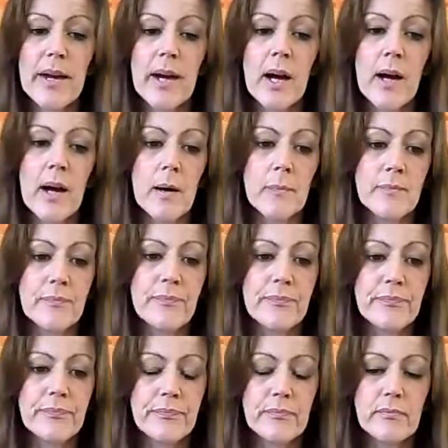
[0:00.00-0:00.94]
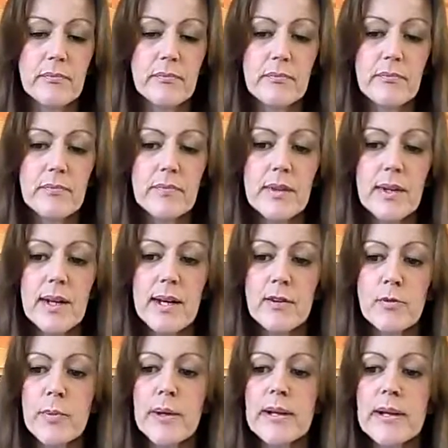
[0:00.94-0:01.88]

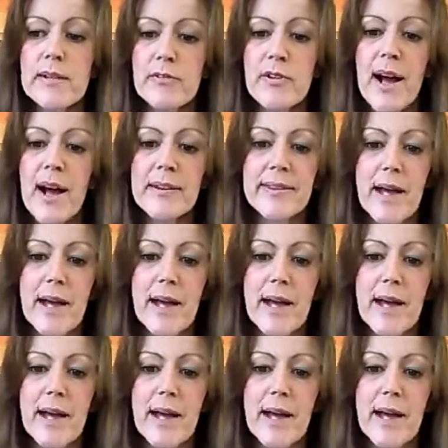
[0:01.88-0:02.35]
If we'd have had